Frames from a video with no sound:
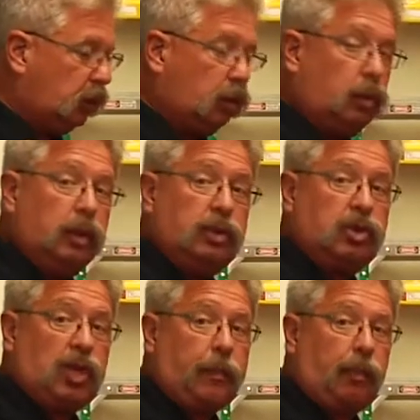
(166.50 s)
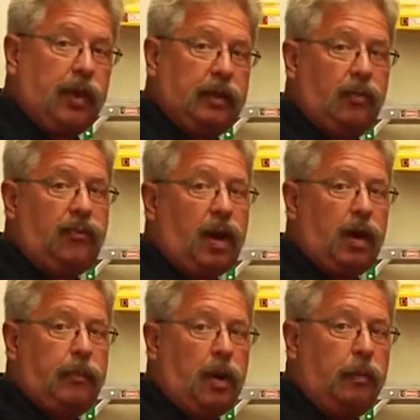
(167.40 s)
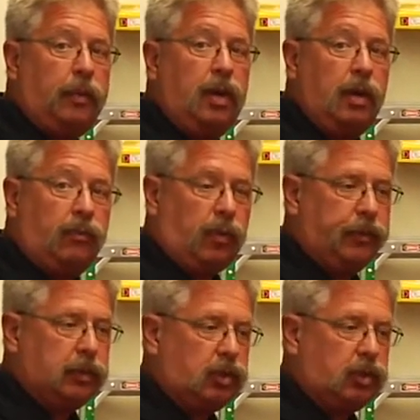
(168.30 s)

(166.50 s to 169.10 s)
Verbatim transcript: to separate the fire pump from the